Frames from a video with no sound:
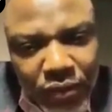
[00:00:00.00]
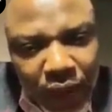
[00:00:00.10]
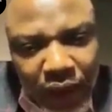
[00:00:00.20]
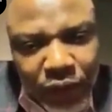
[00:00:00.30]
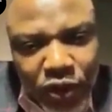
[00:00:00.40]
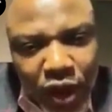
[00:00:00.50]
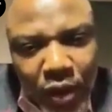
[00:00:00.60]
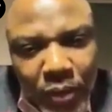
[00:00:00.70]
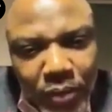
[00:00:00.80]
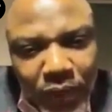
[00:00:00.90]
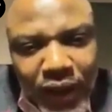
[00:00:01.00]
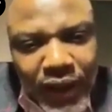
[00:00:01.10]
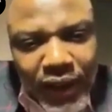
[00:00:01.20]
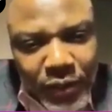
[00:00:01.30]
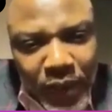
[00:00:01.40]
And for some
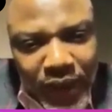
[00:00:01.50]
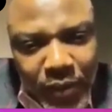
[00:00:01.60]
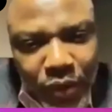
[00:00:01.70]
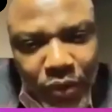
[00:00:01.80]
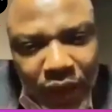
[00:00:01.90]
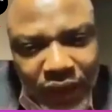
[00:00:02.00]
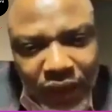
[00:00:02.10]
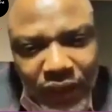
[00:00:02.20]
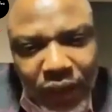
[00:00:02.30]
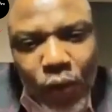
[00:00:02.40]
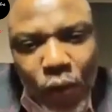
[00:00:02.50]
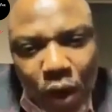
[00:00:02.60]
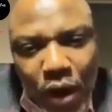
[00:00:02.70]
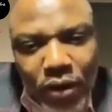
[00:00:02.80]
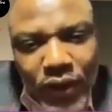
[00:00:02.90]
inexplicable reason, the
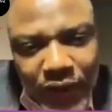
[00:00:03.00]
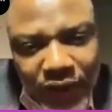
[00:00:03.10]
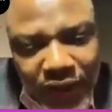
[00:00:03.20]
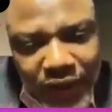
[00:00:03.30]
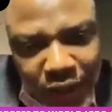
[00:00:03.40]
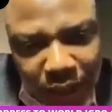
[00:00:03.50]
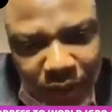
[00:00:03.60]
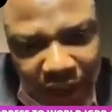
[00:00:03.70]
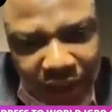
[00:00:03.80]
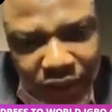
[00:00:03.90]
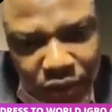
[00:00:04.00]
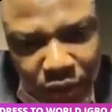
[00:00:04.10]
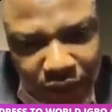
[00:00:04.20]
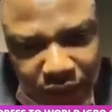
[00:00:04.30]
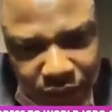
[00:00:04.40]
world have decided to keep silent
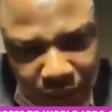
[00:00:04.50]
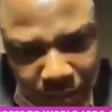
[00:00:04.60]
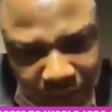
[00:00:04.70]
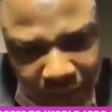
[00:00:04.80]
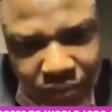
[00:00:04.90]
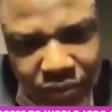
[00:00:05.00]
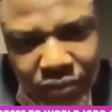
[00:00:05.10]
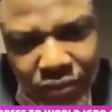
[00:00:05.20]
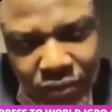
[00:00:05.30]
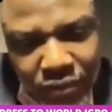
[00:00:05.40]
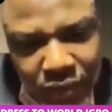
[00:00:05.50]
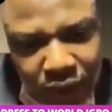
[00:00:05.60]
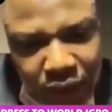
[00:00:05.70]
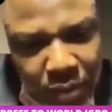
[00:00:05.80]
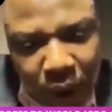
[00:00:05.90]
over this very matter.
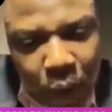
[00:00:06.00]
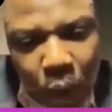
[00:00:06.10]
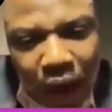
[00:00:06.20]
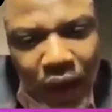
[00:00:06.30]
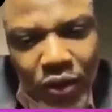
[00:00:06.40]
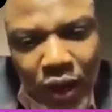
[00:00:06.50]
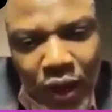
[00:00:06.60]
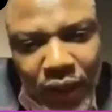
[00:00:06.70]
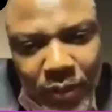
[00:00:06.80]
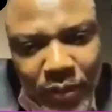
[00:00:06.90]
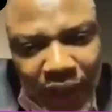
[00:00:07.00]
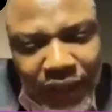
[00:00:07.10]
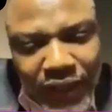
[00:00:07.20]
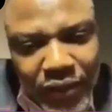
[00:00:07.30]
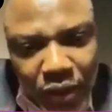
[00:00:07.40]
But we are not going to keep
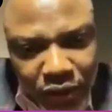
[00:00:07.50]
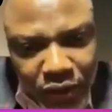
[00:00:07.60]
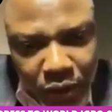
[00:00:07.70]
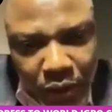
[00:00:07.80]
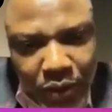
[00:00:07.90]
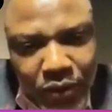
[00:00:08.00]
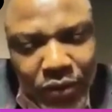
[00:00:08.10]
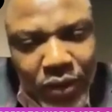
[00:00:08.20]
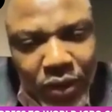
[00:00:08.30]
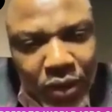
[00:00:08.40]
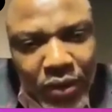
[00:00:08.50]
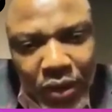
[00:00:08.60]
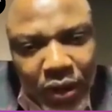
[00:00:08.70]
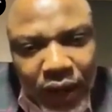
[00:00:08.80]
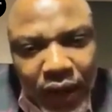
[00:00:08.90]
silent, not at all.
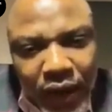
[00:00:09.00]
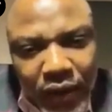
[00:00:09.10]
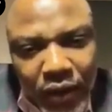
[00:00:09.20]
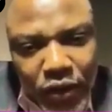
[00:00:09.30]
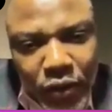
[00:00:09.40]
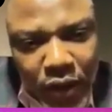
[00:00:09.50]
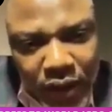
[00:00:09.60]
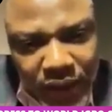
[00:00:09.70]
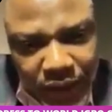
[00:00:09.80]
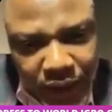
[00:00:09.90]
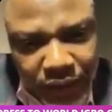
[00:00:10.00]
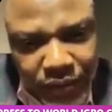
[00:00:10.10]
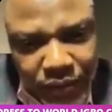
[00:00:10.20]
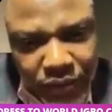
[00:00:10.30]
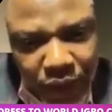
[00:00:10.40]
Not now, not tomorrow, not ever.
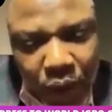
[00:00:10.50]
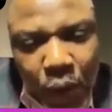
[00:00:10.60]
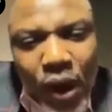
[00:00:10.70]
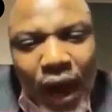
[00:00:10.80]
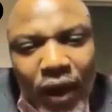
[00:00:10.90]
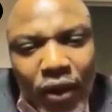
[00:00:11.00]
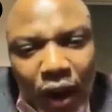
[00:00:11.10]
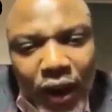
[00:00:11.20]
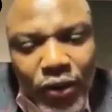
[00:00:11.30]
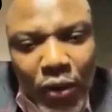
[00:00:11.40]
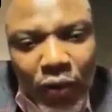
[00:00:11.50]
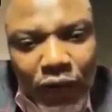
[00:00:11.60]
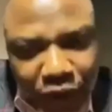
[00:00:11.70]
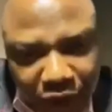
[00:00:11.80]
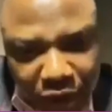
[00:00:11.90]
We are going to
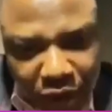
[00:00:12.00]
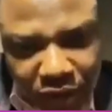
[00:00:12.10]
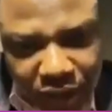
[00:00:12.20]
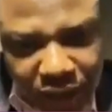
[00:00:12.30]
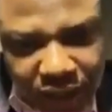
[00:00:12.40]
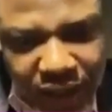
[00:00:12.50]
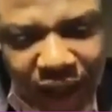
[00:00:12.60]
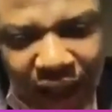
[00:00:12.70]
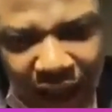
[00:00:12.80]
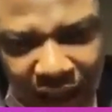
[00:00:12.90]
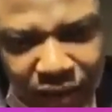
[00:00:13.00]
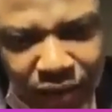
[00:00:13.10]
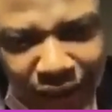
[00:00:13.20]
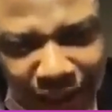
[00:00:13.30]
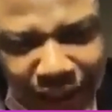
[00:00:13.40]
vigorously and
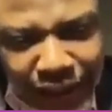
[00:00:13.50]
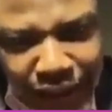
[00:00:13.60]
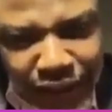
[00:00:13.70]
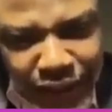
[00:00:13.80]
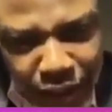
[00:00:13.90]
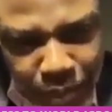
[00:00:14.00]
relentlessly